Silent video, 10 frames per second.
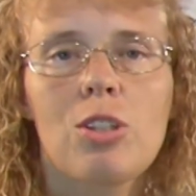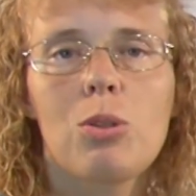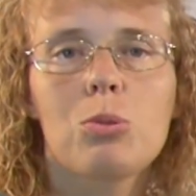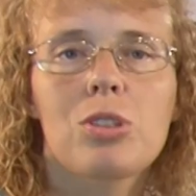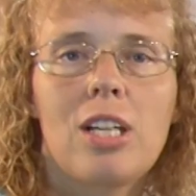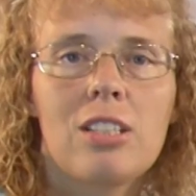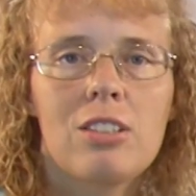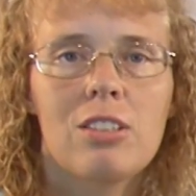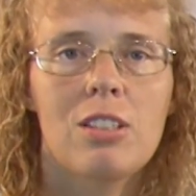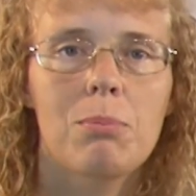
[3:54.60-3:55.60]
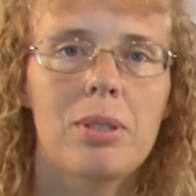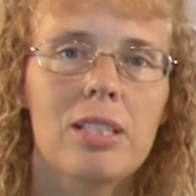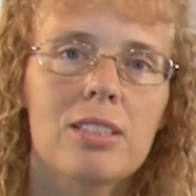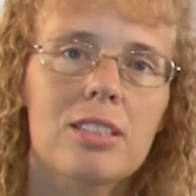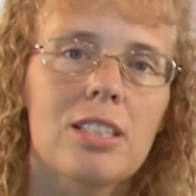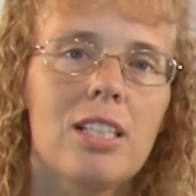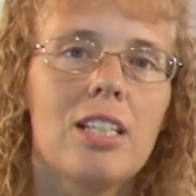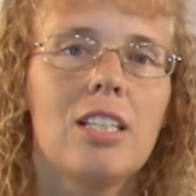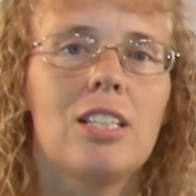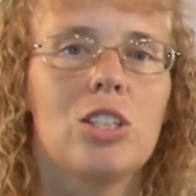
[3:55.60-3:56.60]
those $100 bills
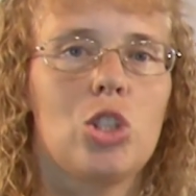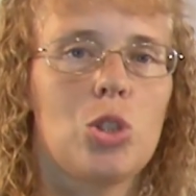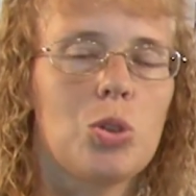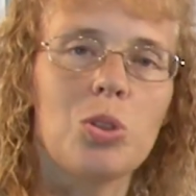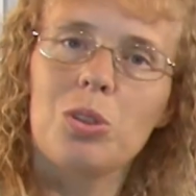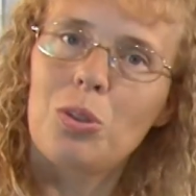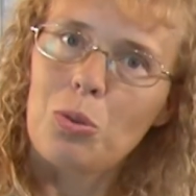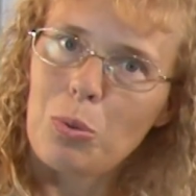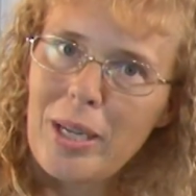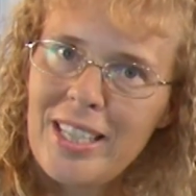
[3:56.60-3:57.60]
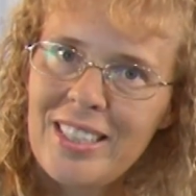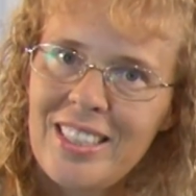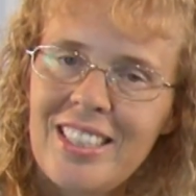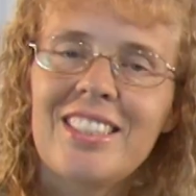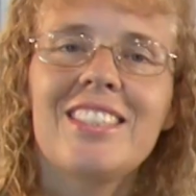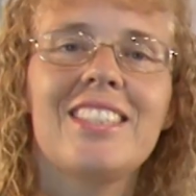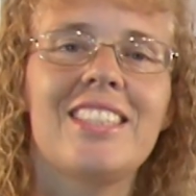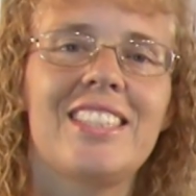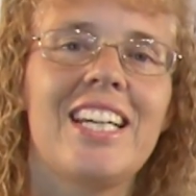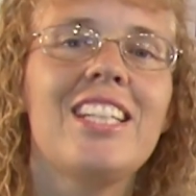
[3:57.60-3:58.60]
to 20
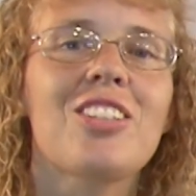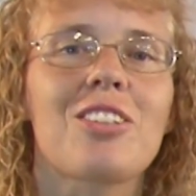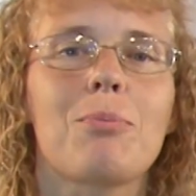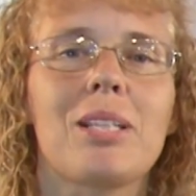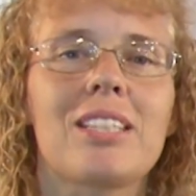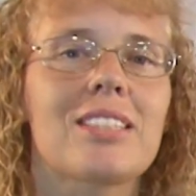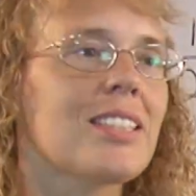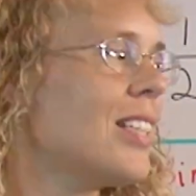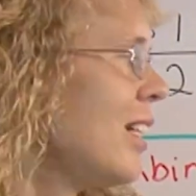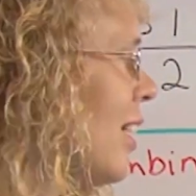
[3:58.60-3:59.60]
$10 bills.